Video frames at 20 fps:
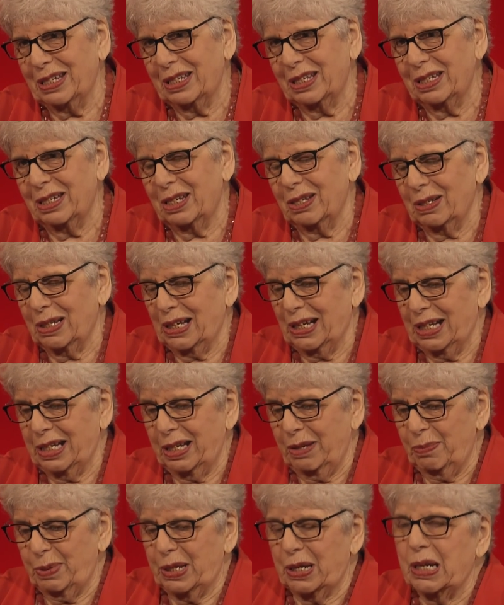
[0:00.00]
and you land
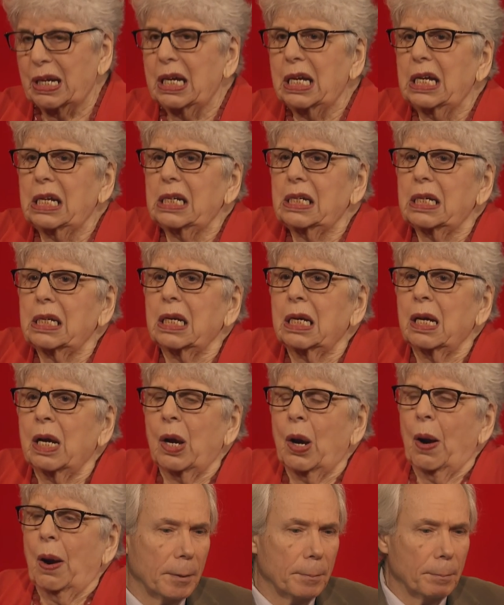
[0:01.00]
up here. One of the
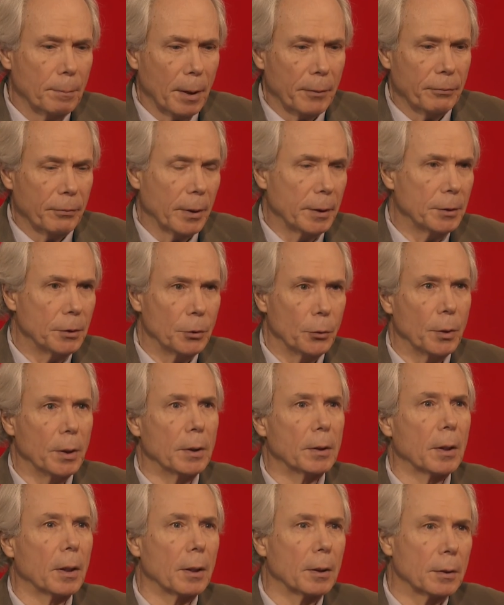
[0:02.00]
things that my friend Judy
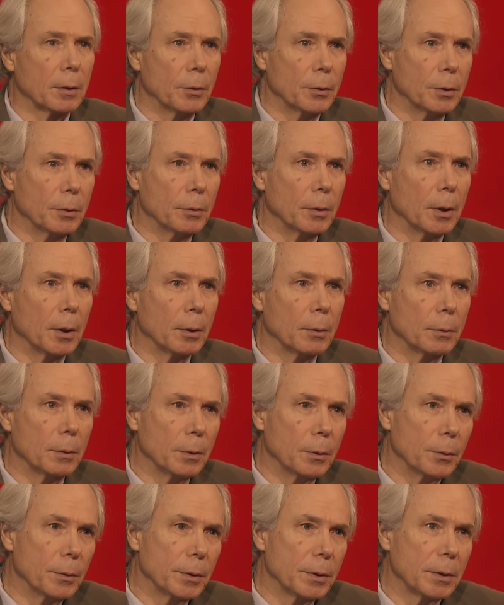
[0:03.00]
Clark, who you know,
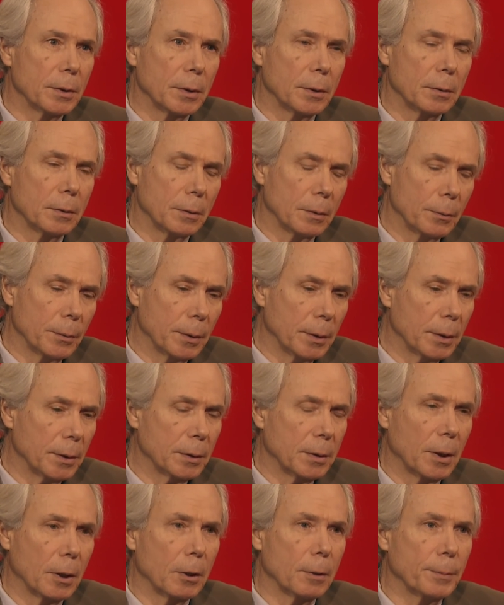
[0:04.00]
who is still doing this
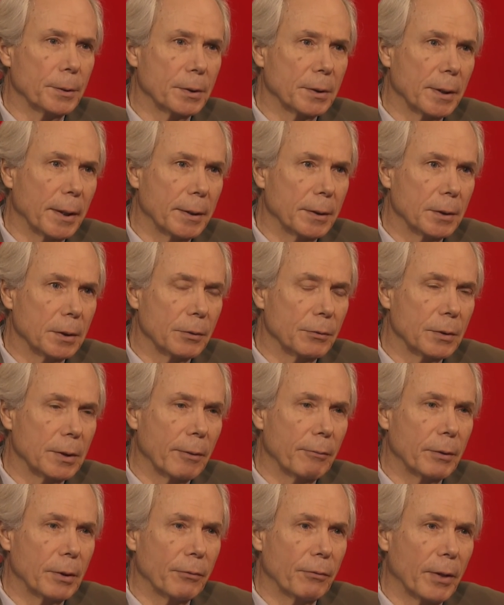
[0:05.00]
terrible sentence of
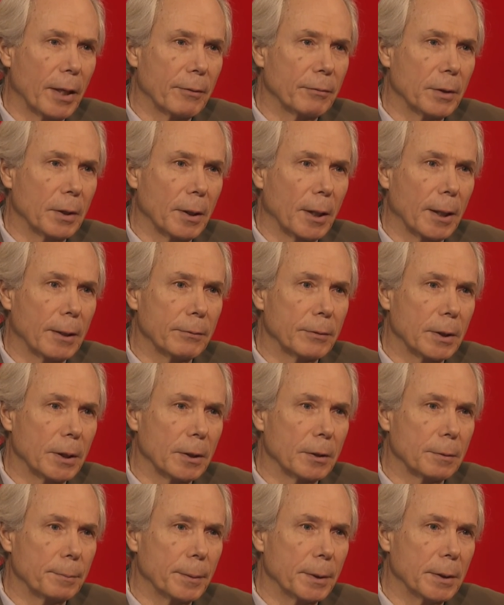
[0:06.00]
75 to life,
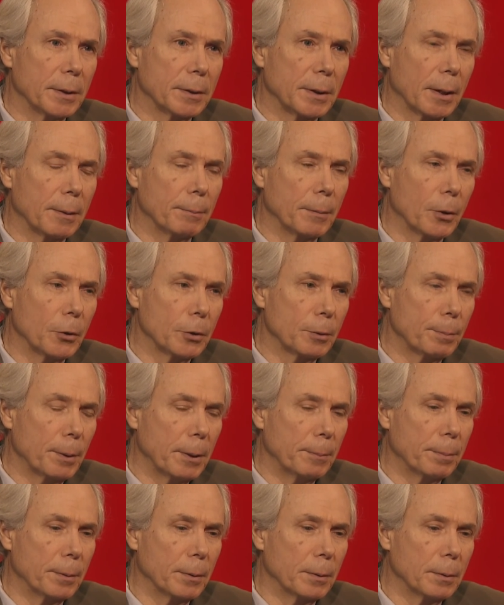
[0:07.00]
tells me is that most
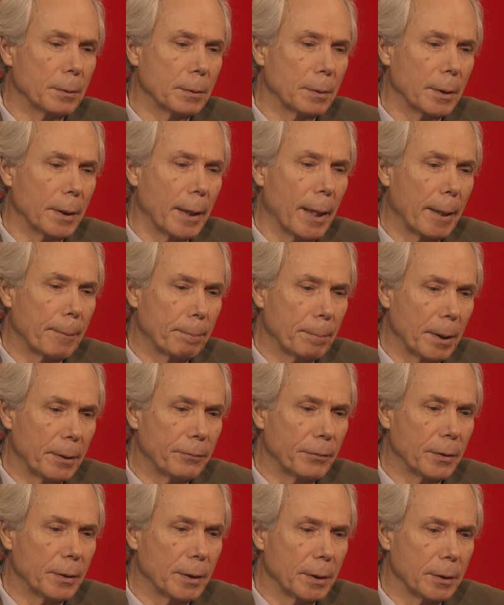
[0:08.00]
people at
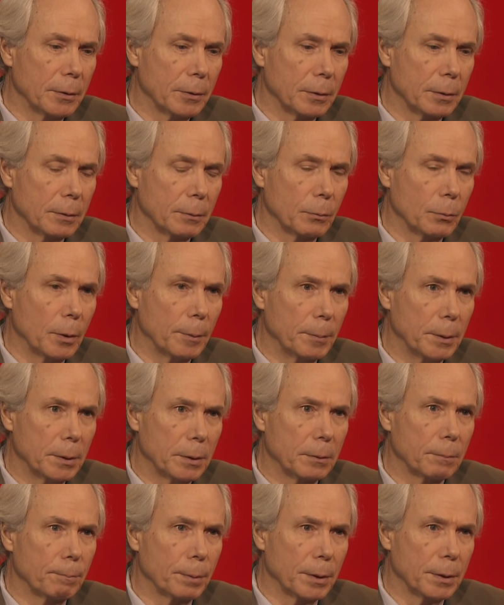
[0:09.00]
Bedford Hills
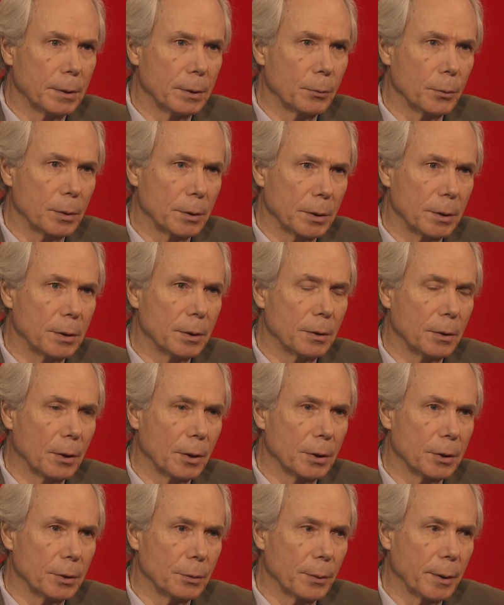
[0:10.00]
Women's Prison, where she's
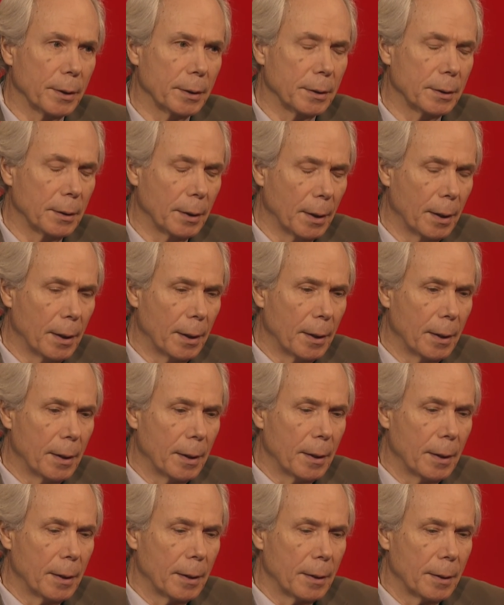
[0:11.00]
incarcerated,
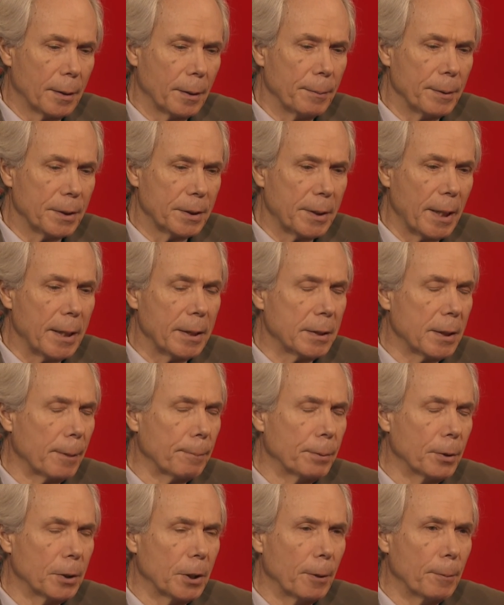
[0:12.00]
the mistakes that
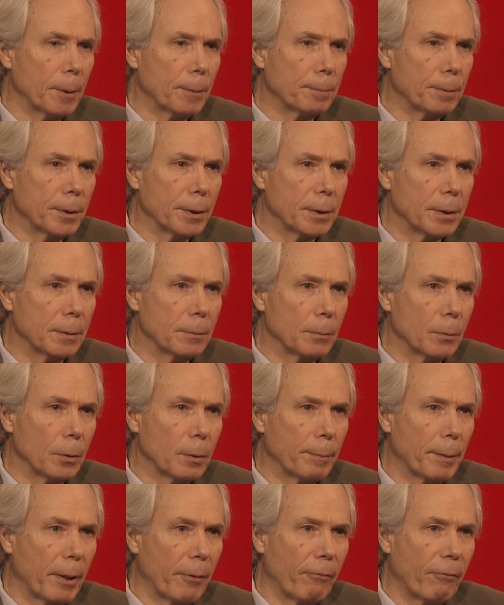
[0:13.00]
put them in prison were
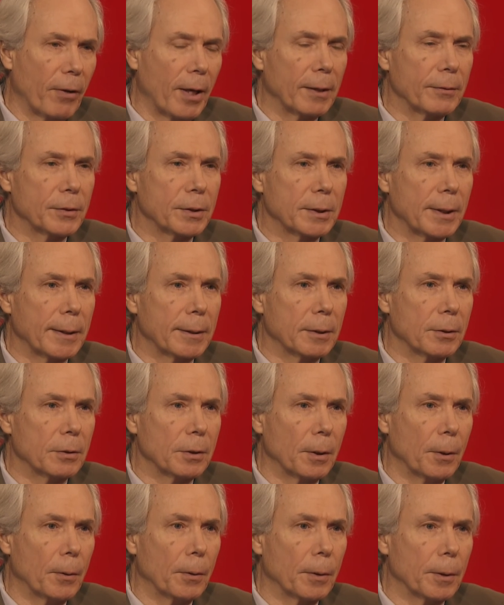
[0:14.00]
about 5 seconds
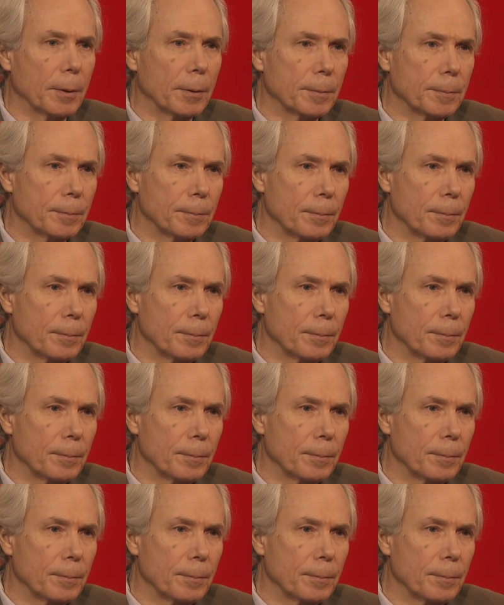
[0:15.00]
long. Mm.